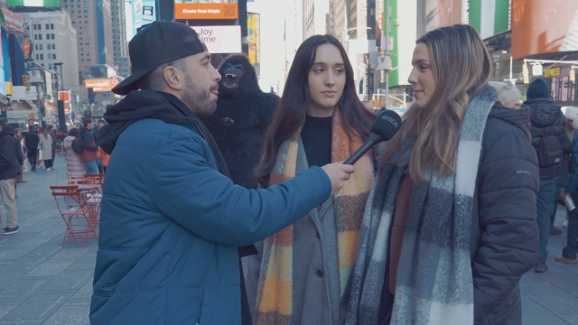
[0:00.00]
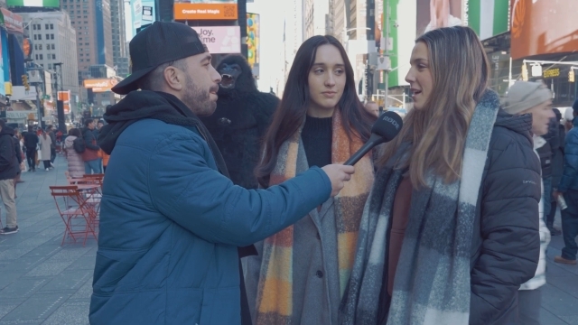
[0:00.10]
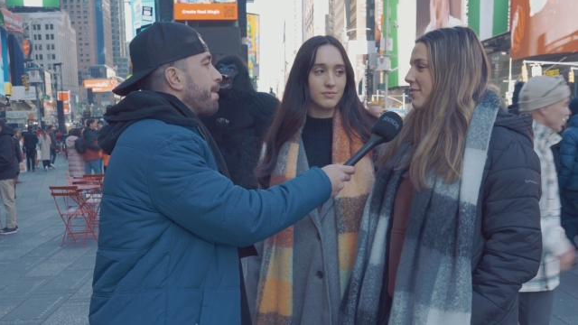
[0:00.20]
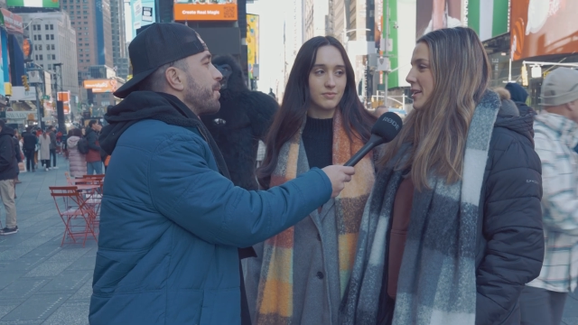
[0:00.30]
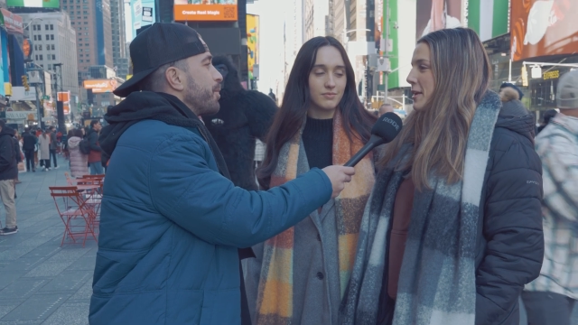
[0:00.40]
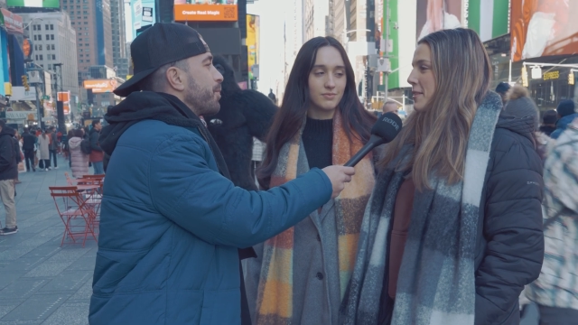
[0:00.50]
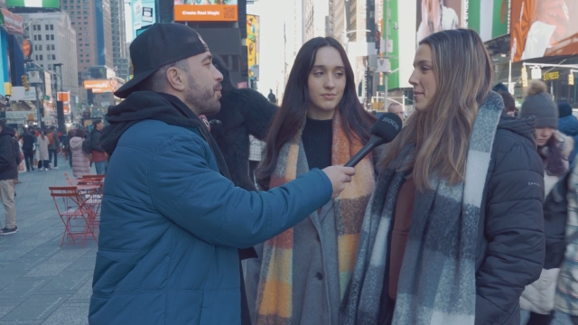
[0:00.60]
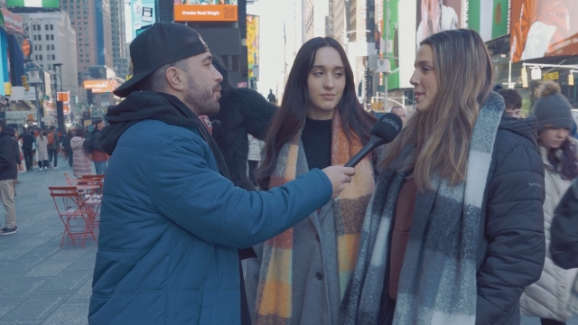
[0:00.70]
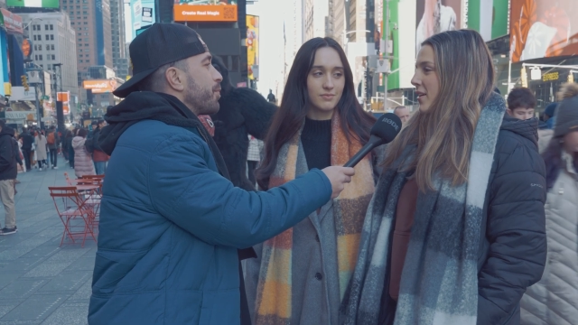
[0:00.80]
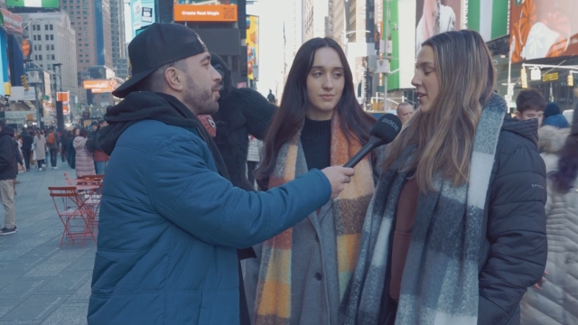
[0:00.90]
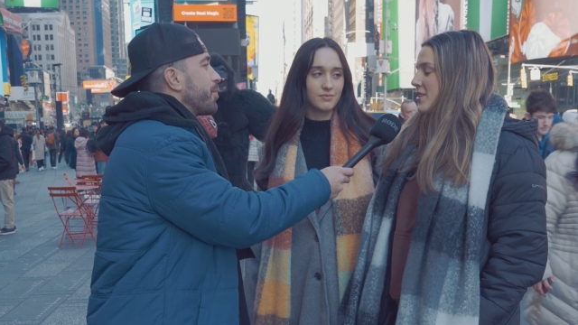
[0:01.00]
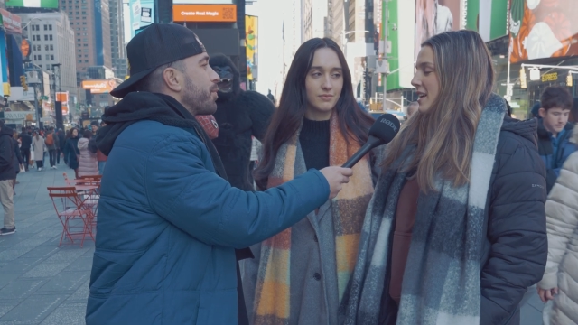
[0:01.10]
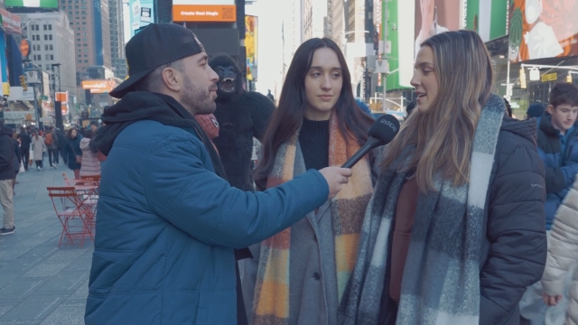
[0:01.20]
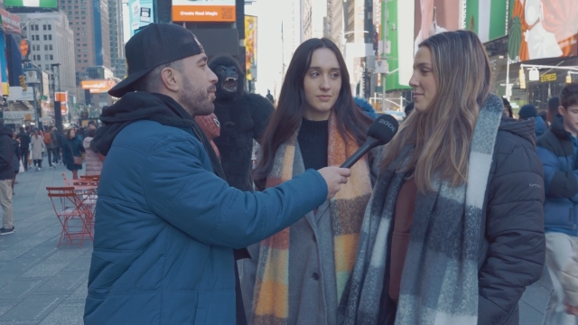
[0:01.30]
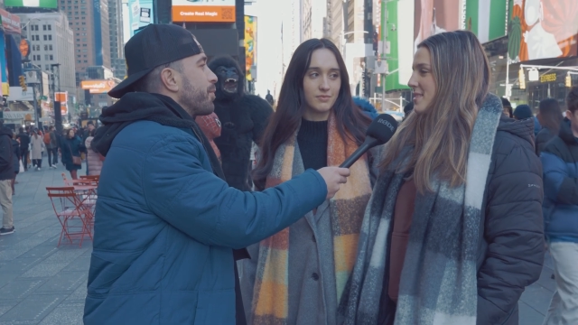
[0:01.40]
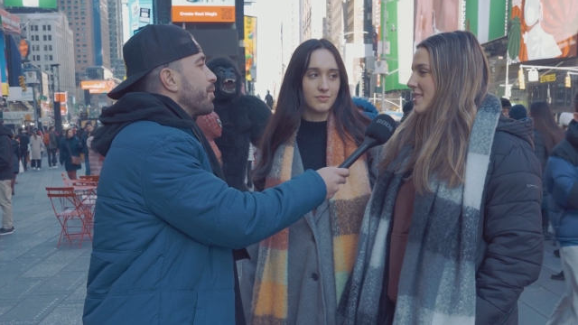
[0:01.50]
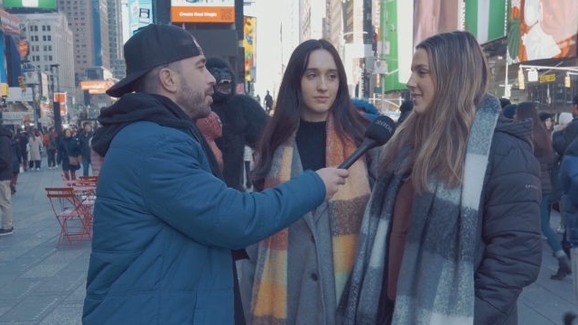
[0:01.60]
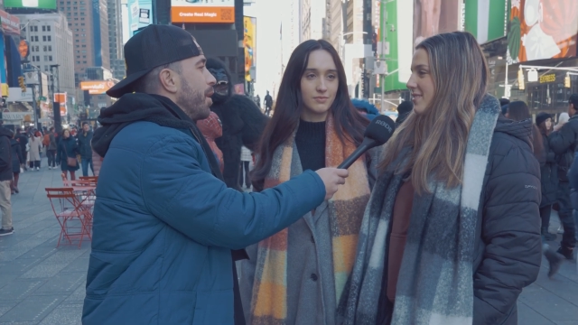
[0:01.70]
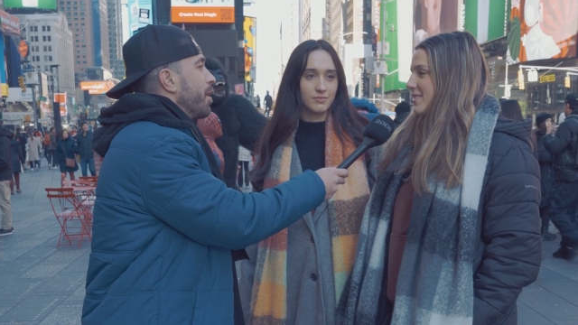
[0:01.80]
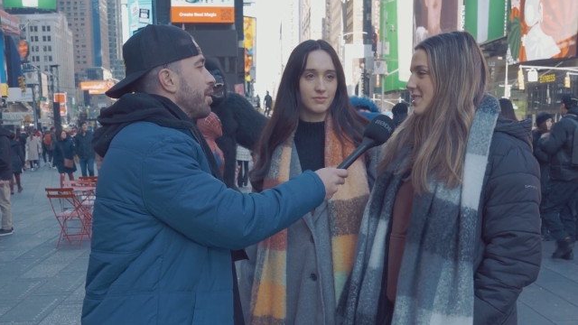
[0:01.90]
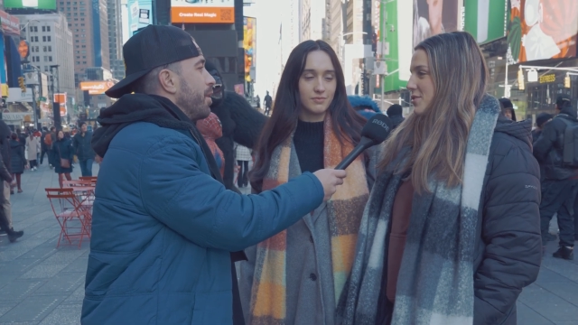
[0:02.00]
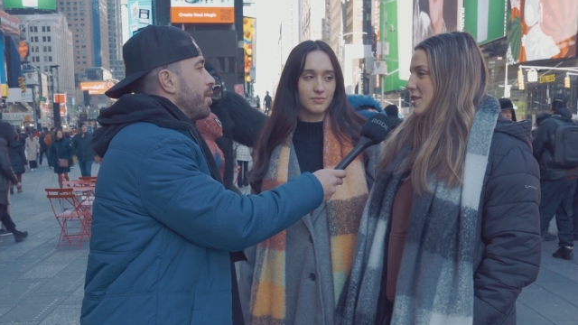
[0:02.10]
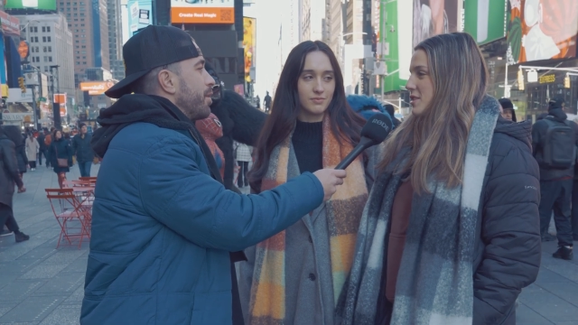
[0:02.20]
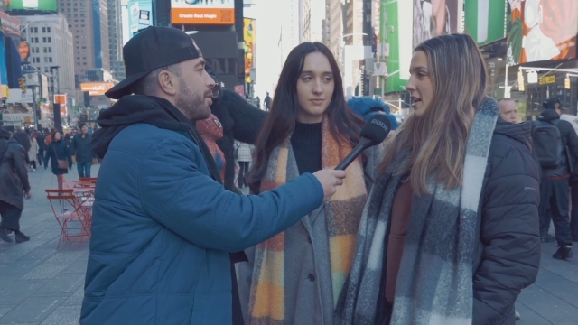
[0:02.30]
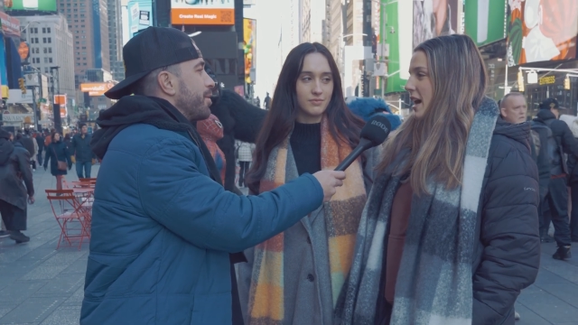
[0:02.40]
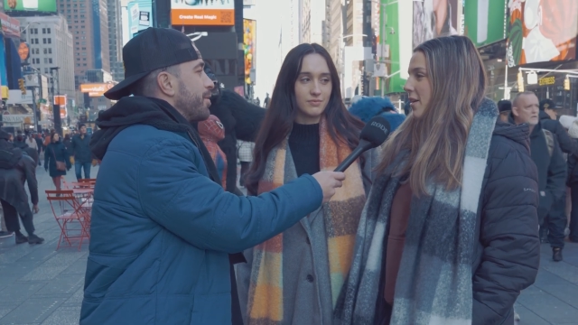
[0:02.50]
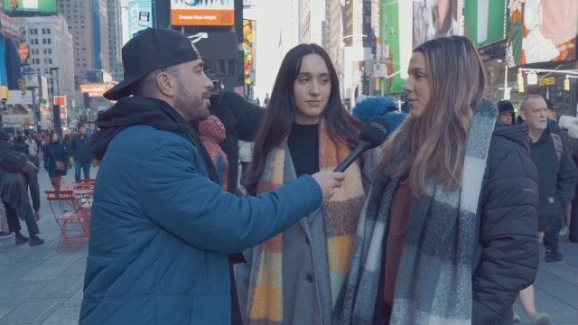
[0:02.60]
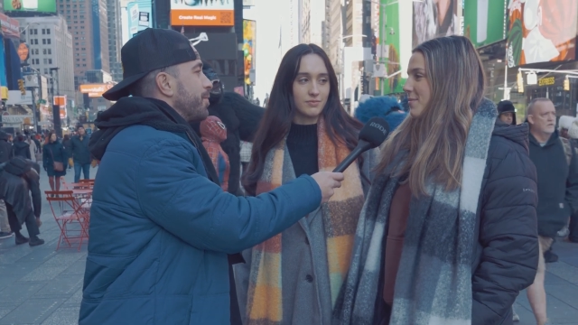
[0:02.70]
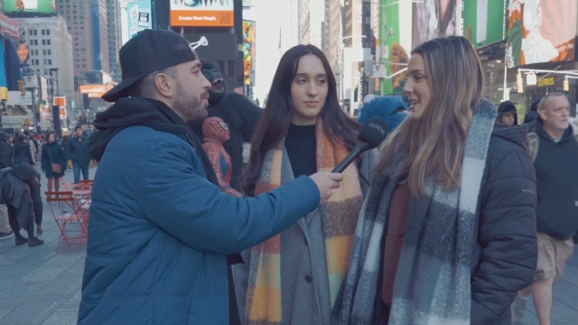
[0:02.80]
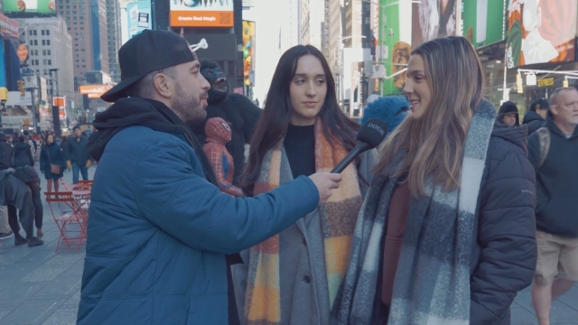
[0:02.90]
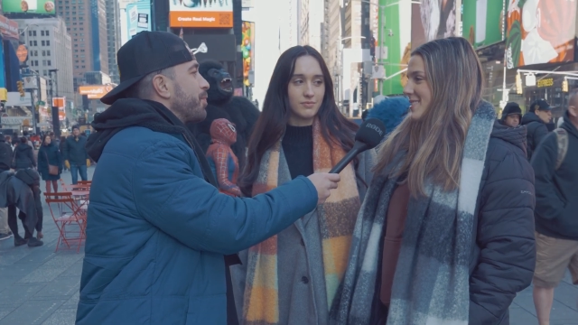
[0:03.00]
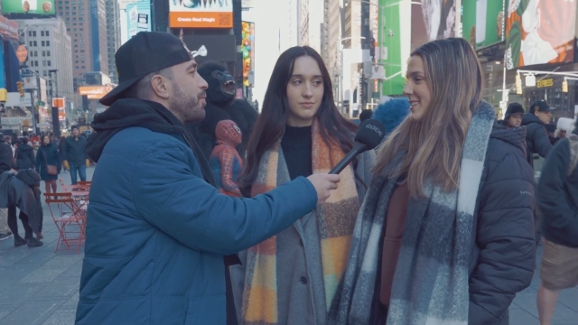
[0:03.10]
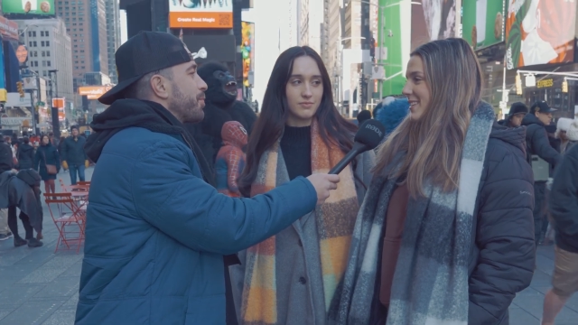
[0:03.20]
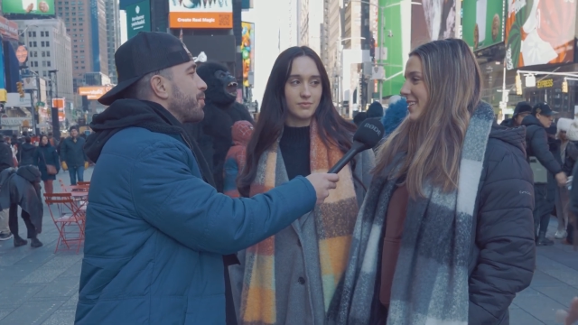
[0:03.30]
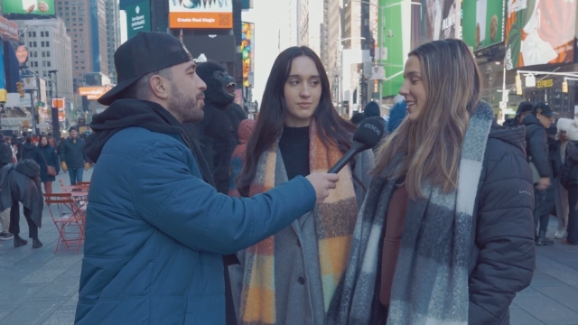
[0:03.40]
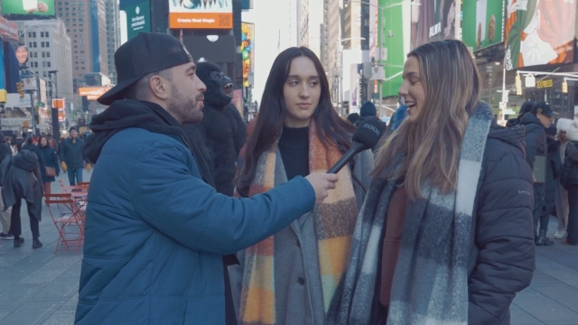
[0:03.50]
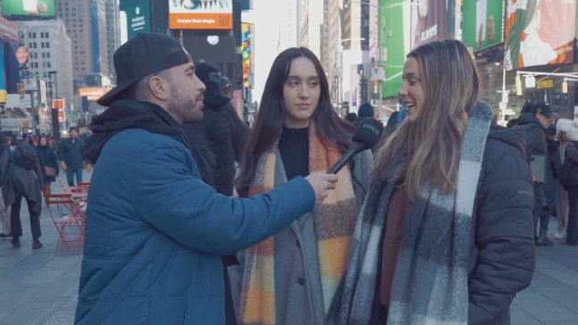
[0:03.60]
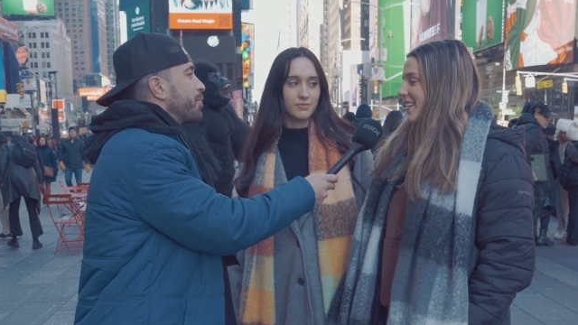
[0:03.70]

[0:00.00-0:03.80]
Speaker 1: comforting them in the hard times, just reaching out, making sure they're okay.